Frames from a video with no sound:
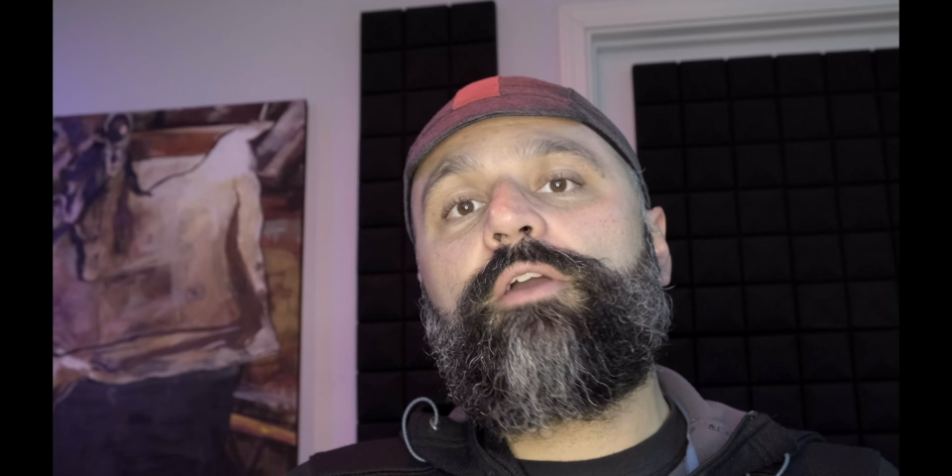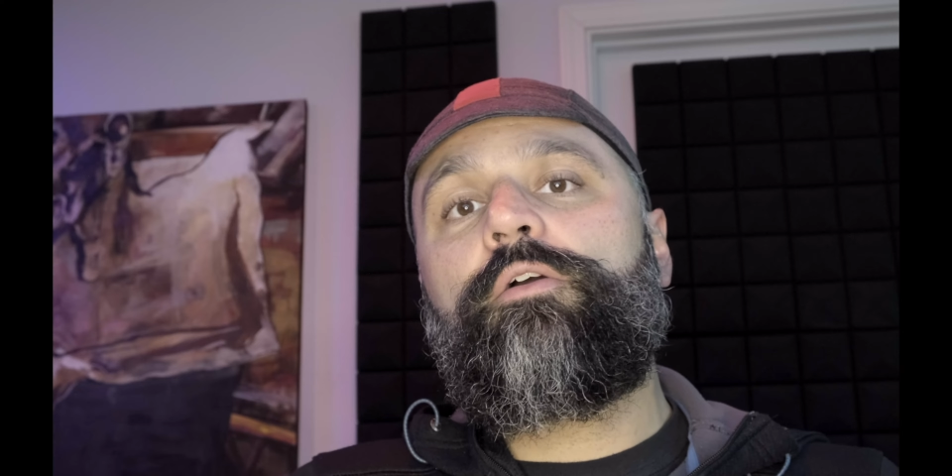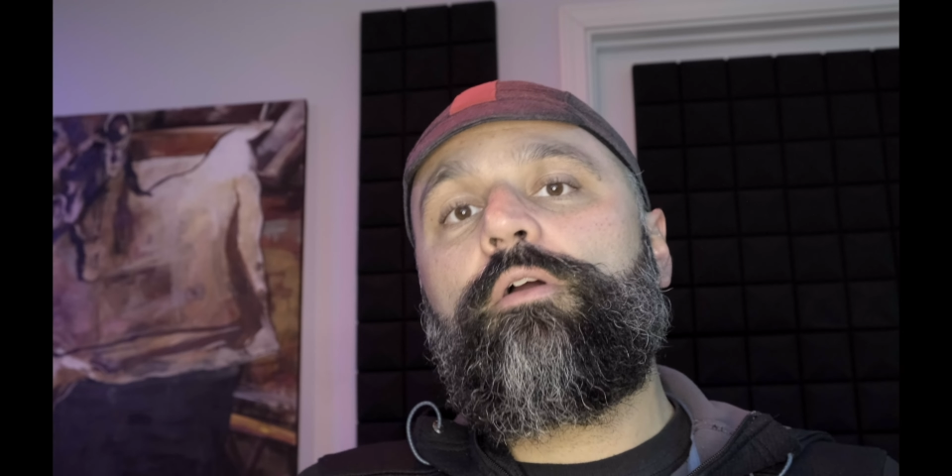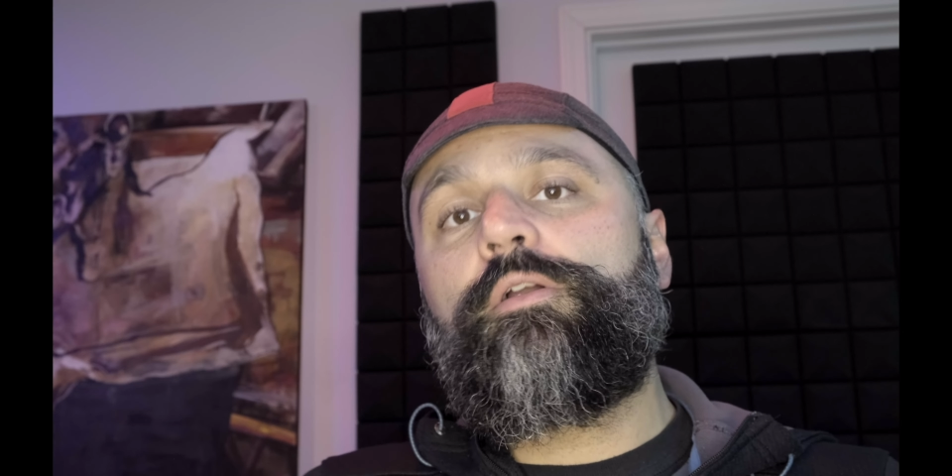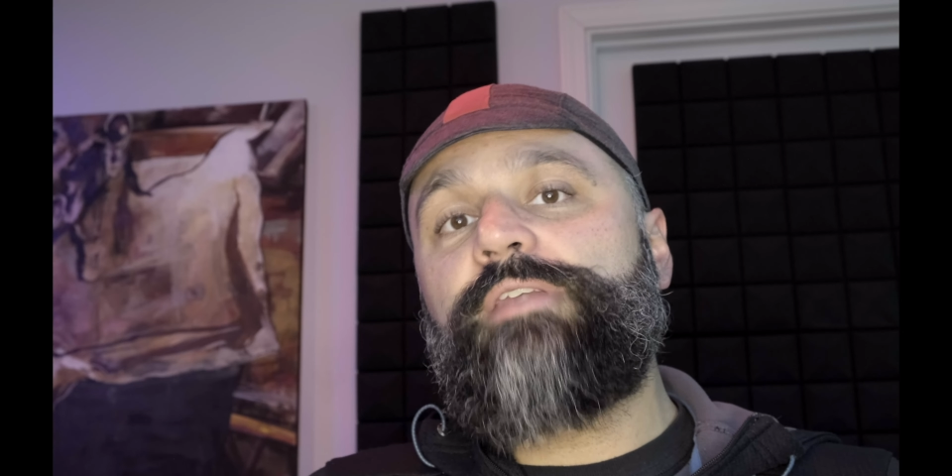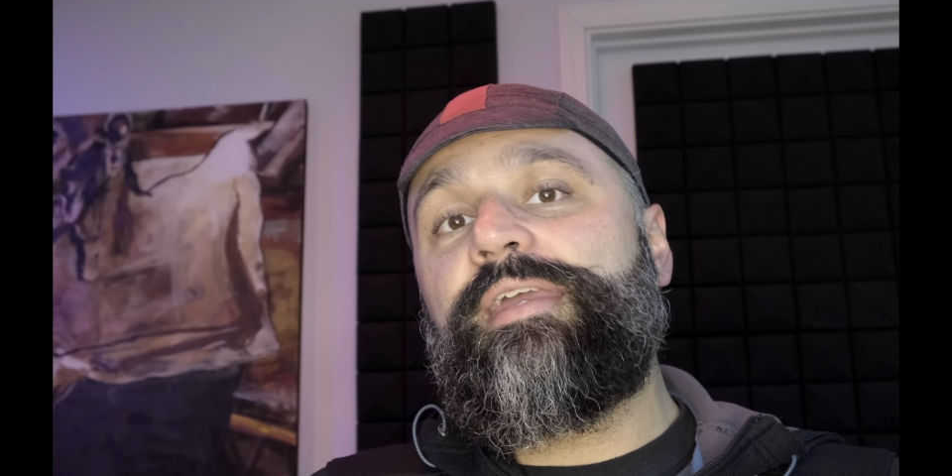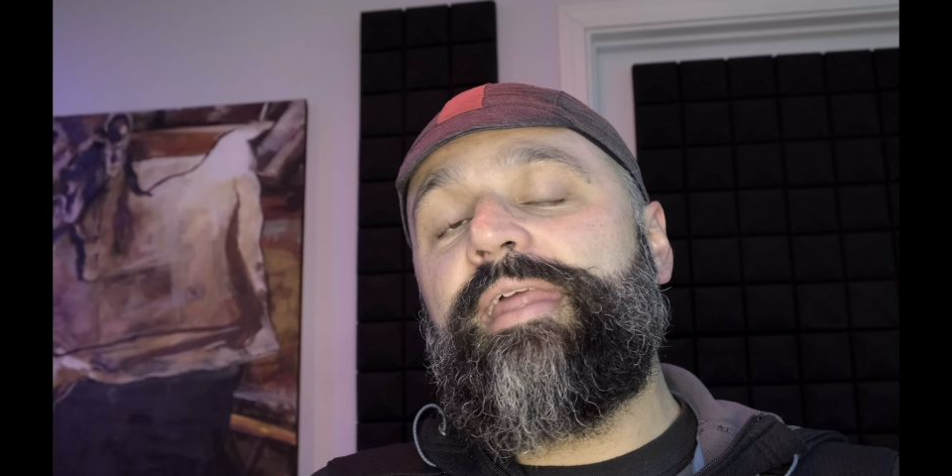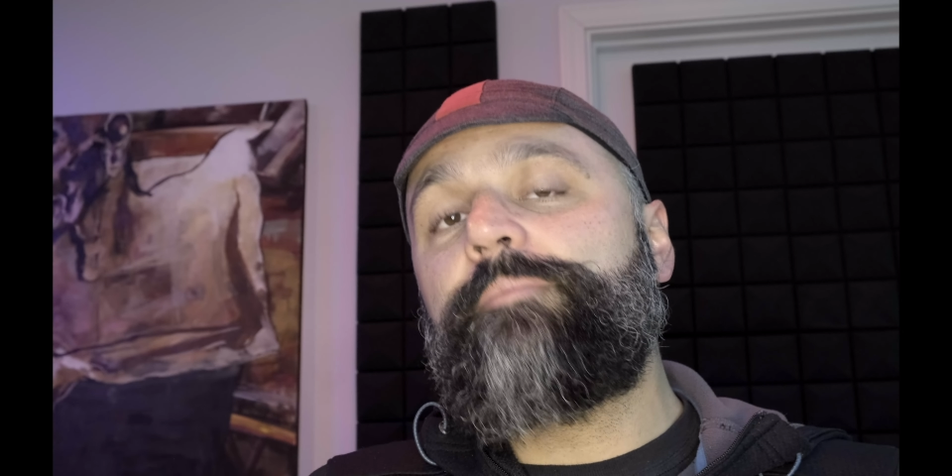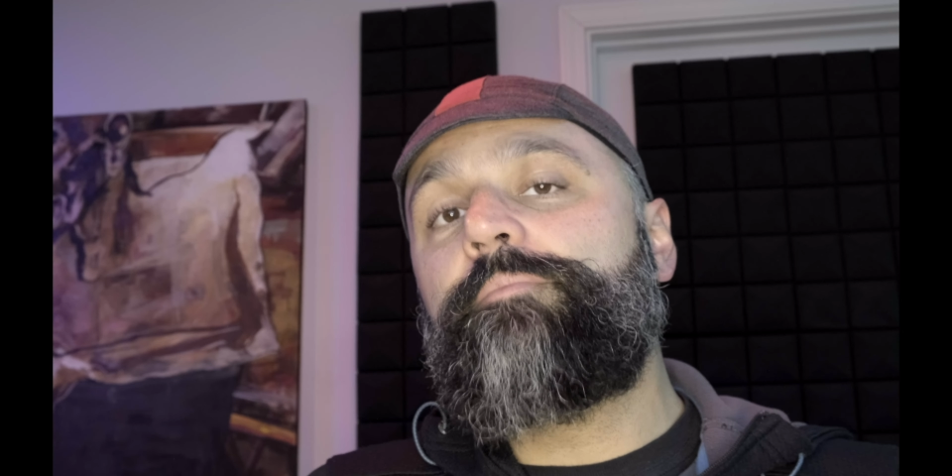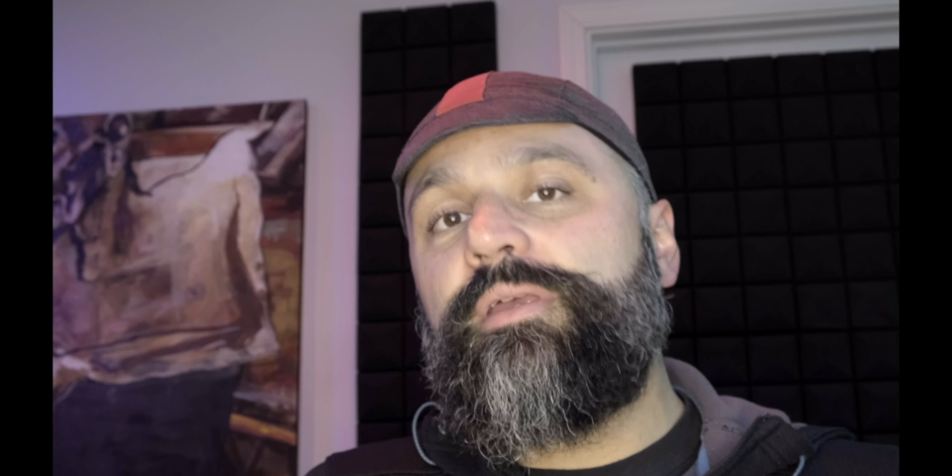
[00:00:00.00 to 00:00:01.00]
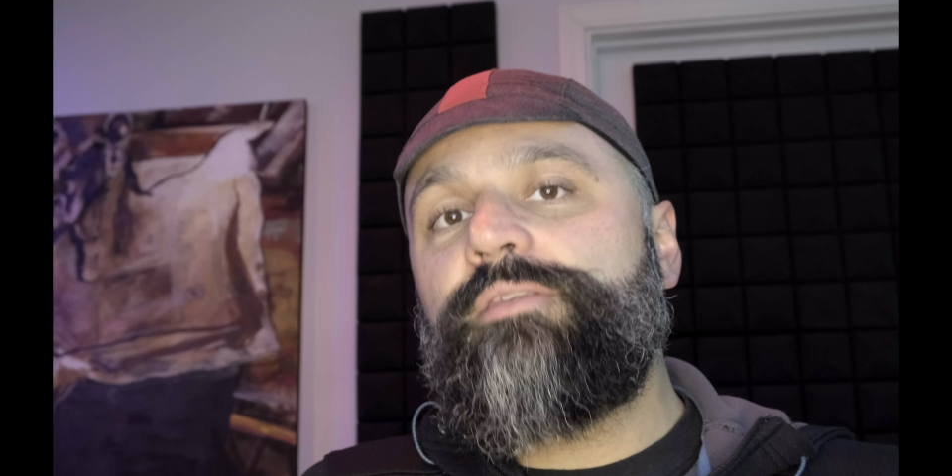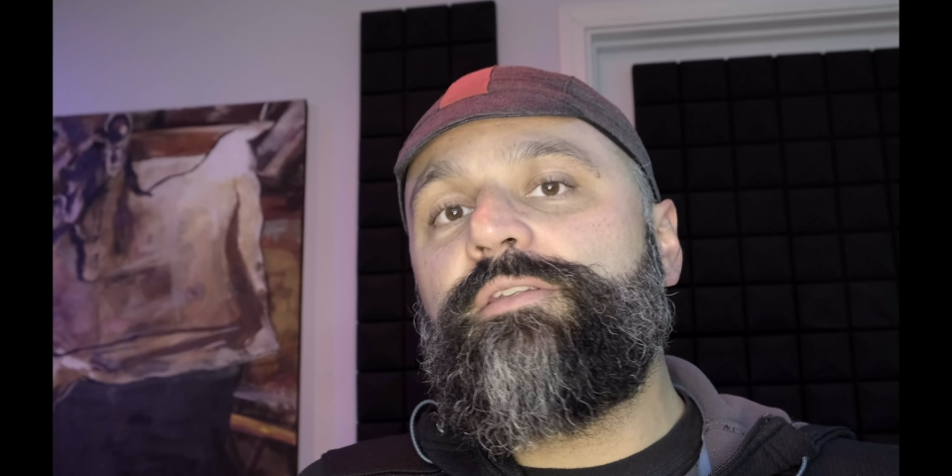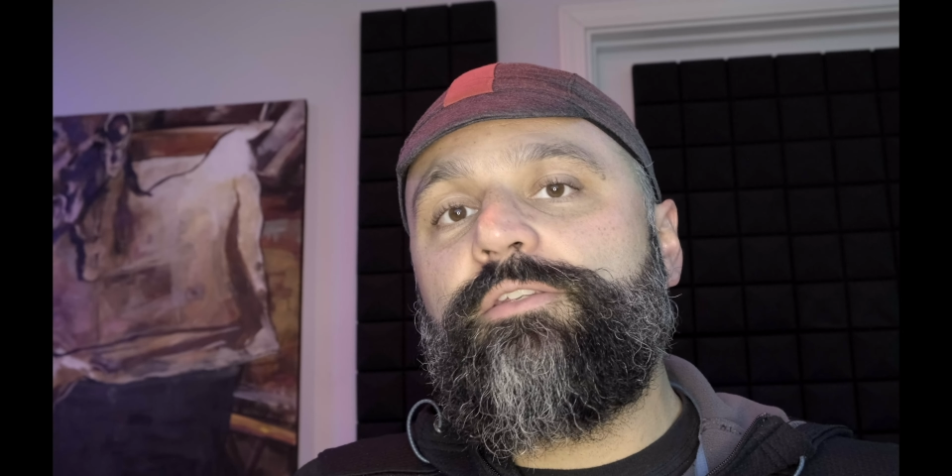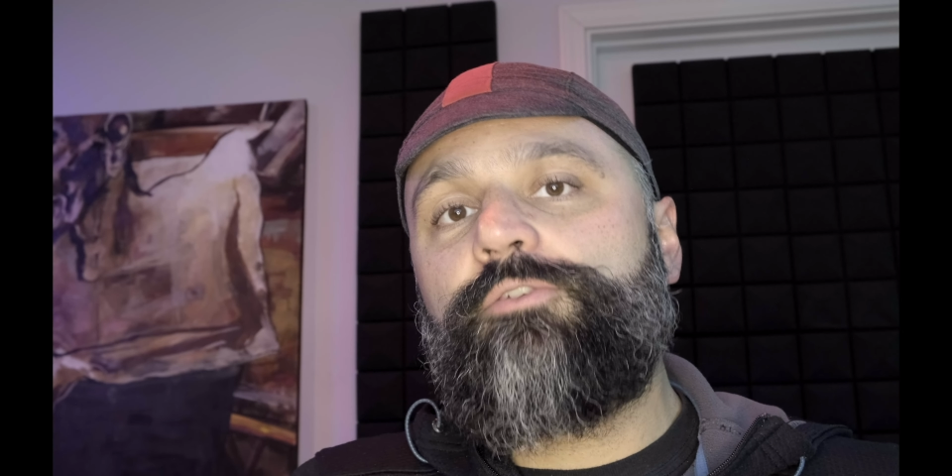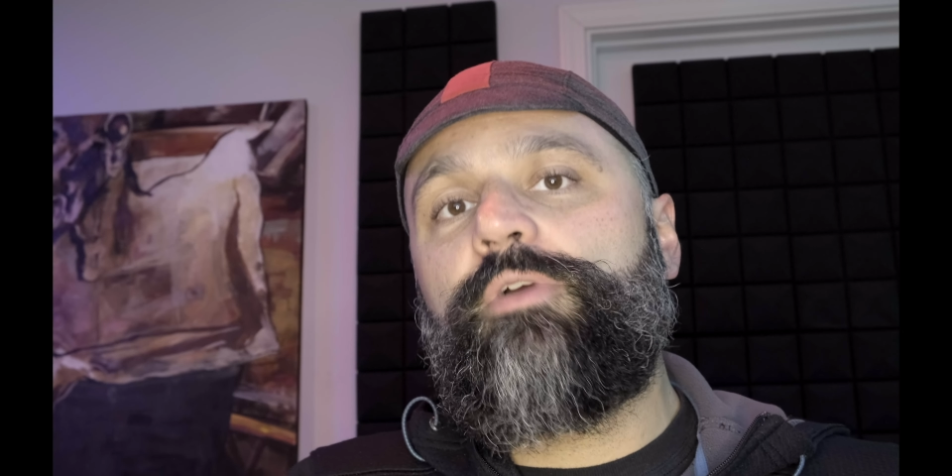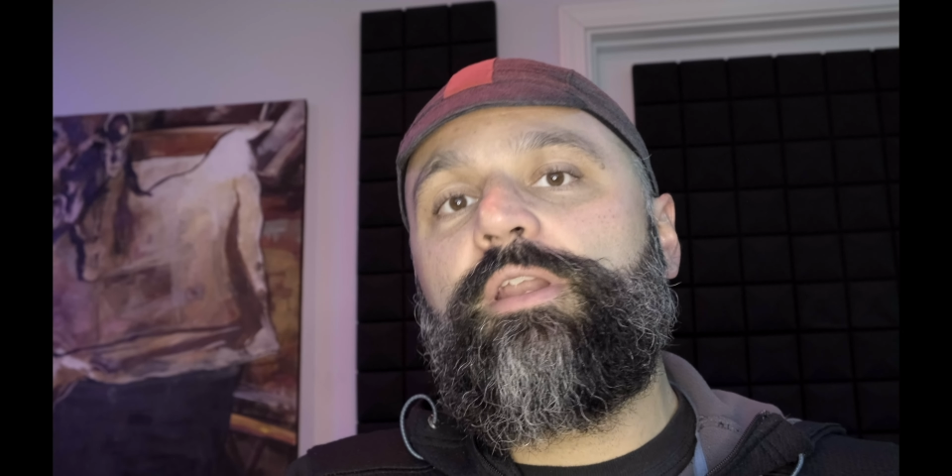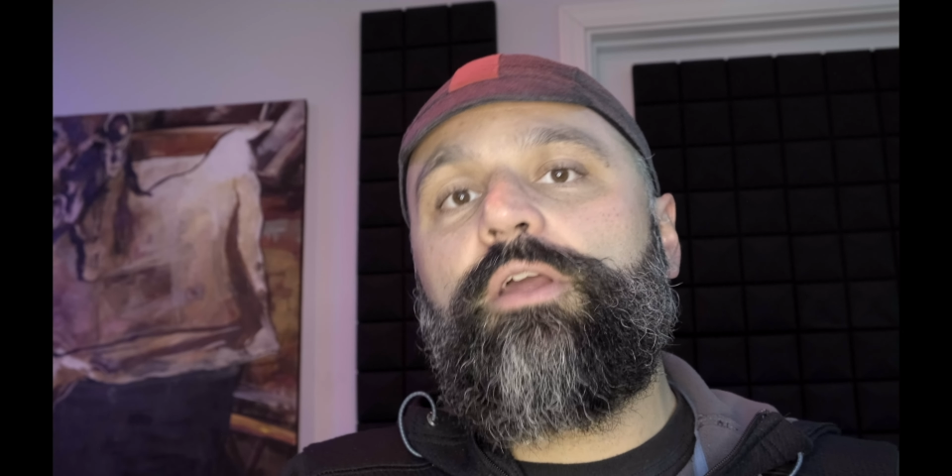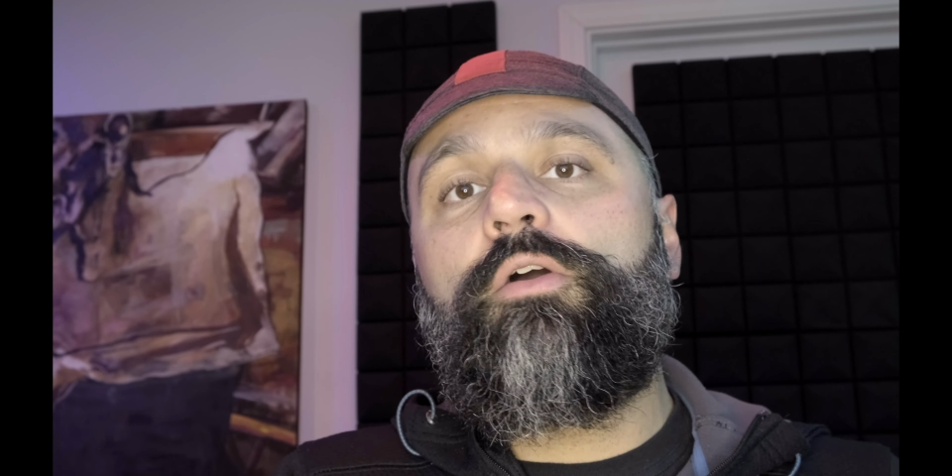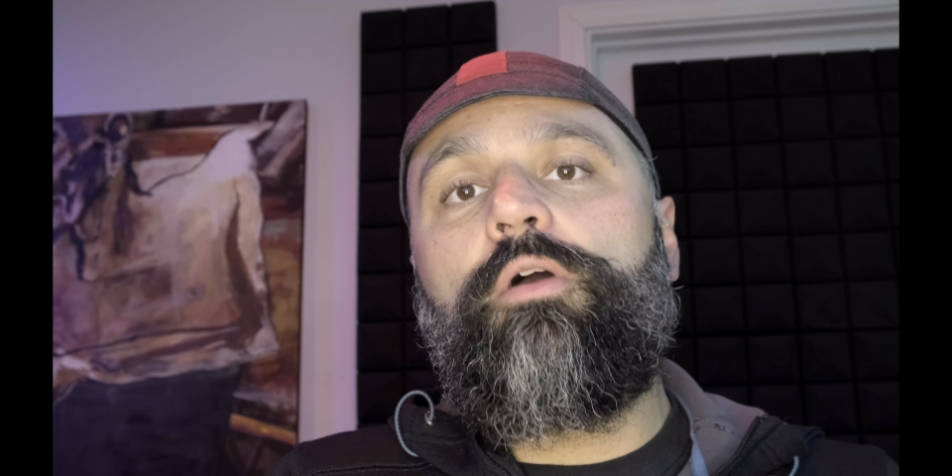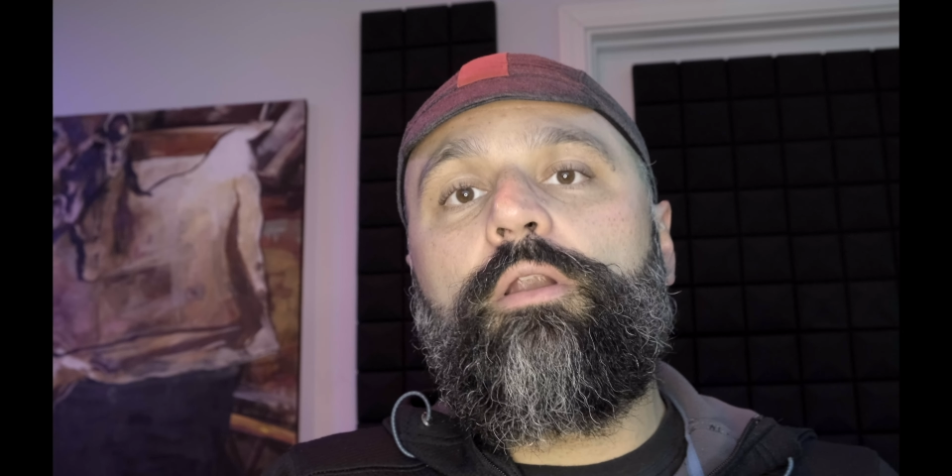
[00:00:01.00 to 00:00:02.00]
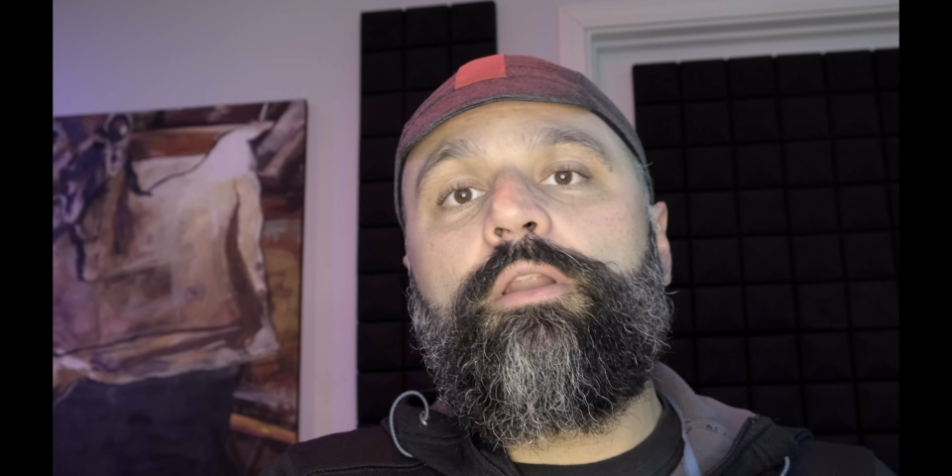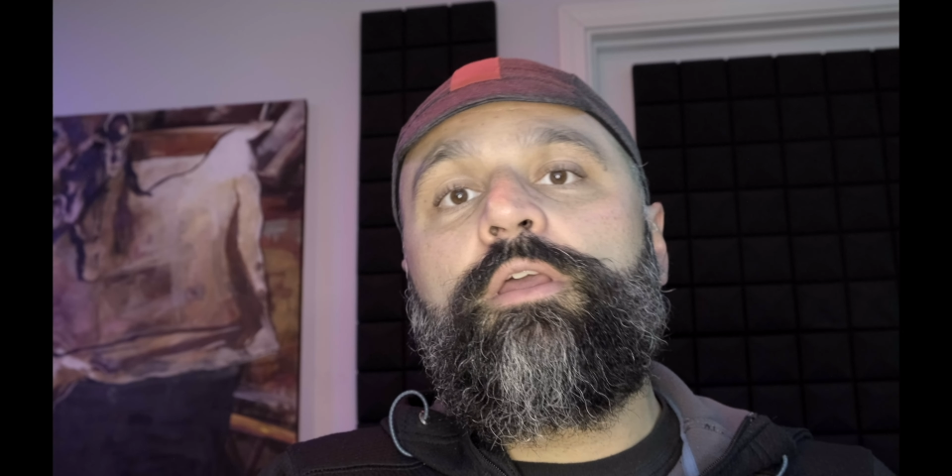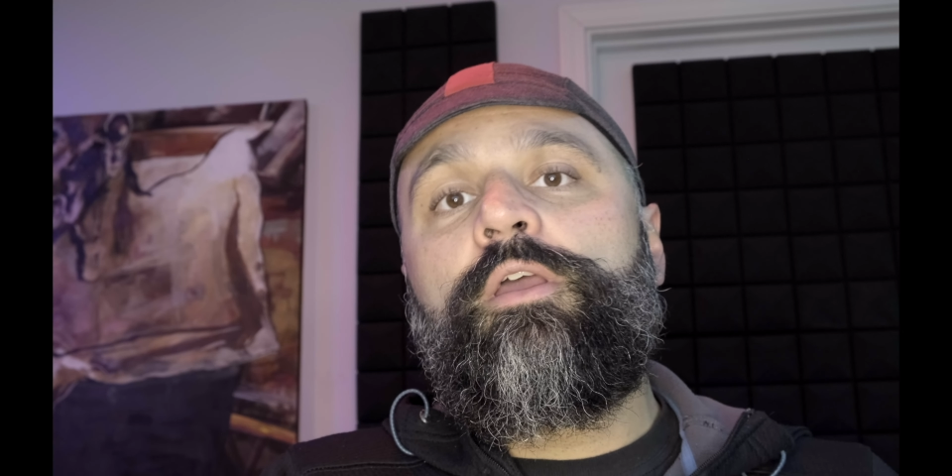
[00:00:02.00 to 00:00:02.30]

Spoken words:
cards and a business credit card